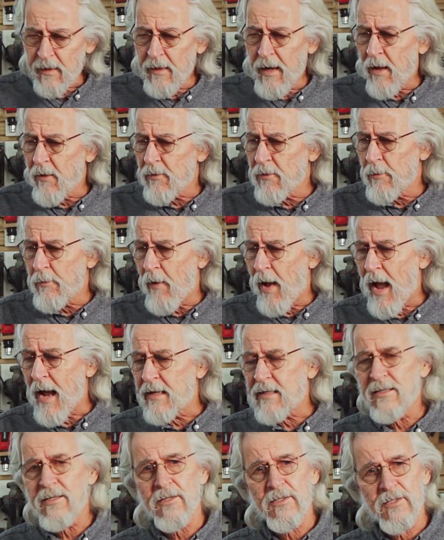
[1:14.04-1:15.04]
Now, the
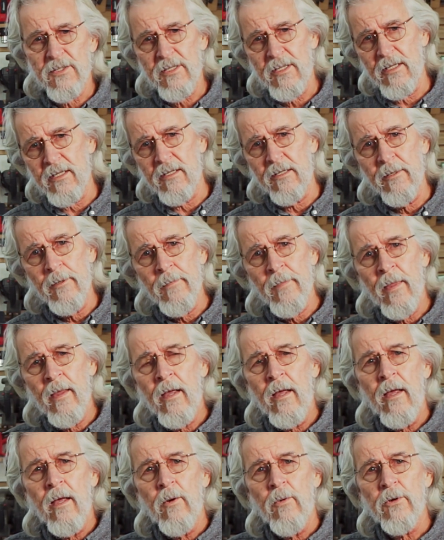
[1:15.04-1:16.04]
box it's in
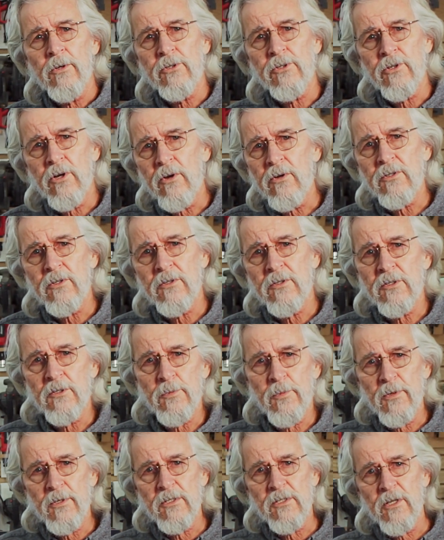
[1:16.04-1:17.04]
was chosen
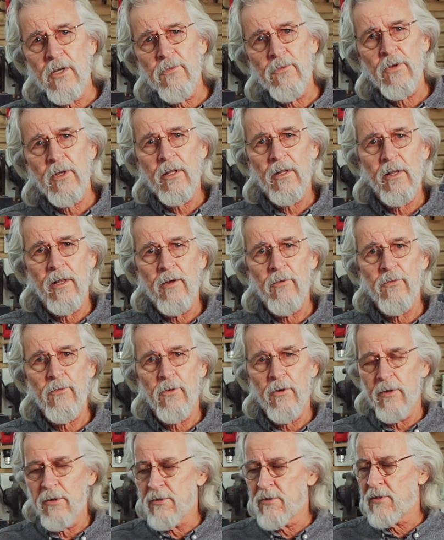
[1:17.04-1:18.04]
specifically
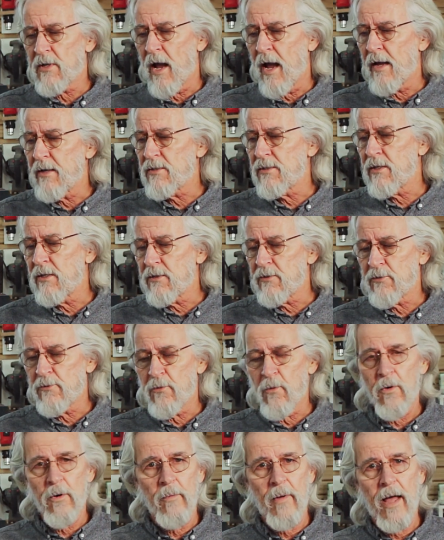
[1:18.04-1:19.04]
for its size and its
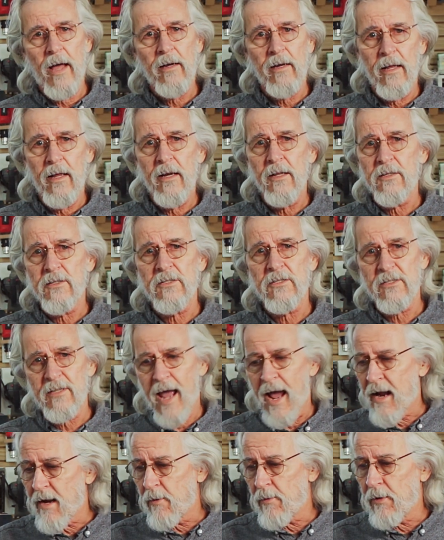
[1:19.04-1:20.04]
format and its
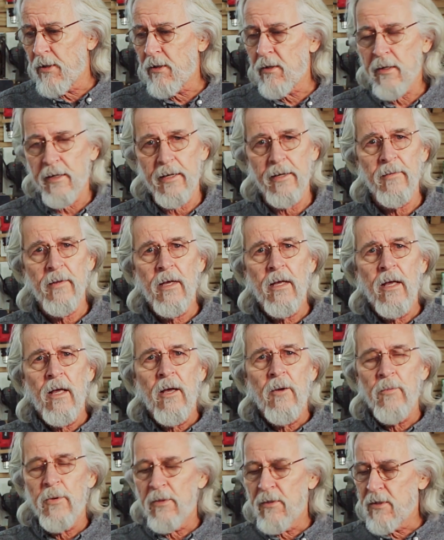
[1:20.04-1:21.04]
stackability.
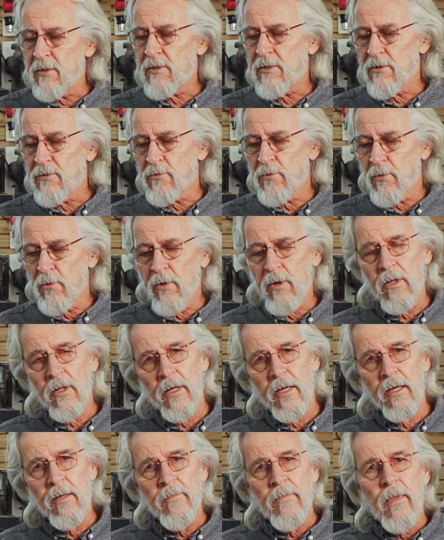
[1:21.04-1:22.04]
But this is
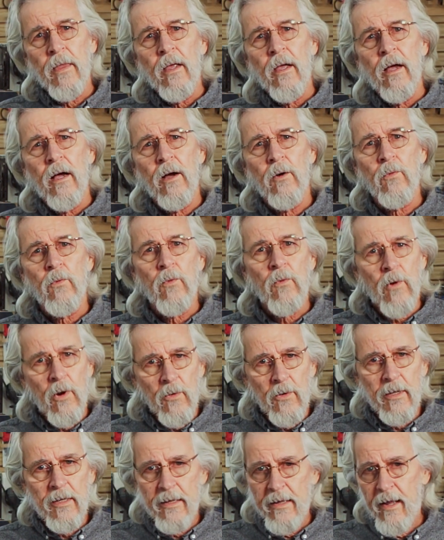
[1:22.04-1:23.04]
really a
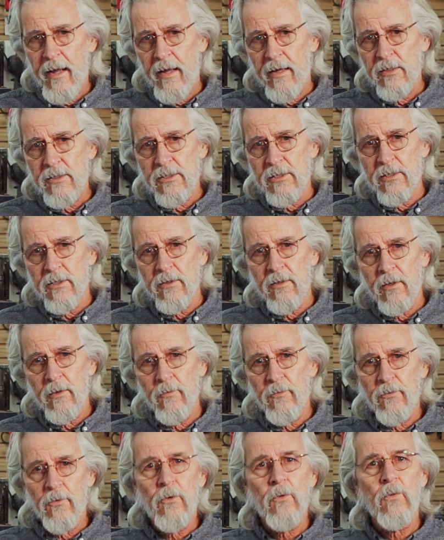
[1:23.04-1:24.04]
roadie case
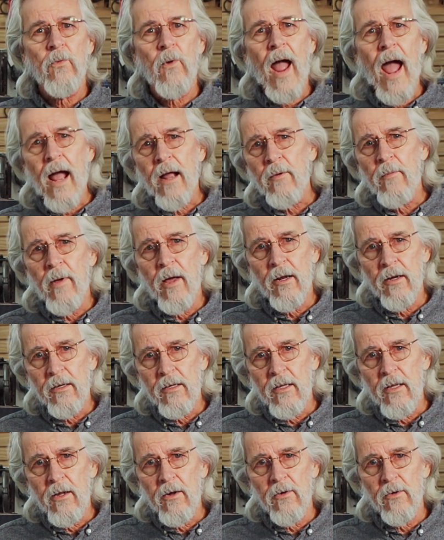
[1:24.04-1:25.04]
for rack
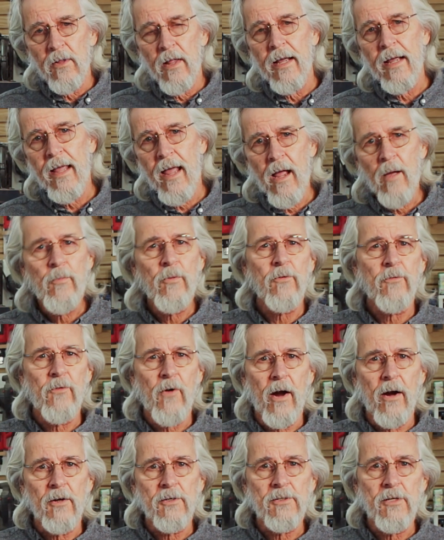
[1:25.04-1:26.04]
mounted gear like
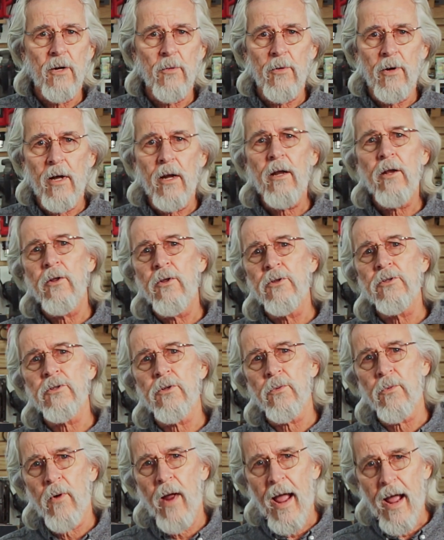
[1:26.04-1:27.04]
amplifiers. Now we're not going to use
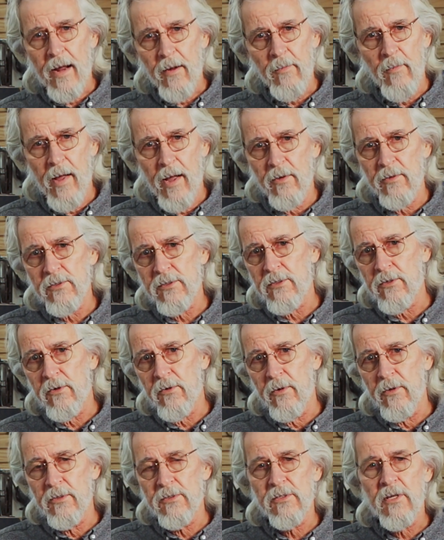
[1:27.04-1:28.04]
the rack mounts that
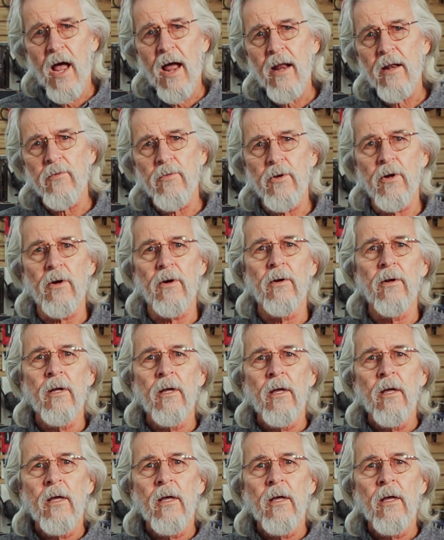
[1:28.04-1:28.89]
are inside of here,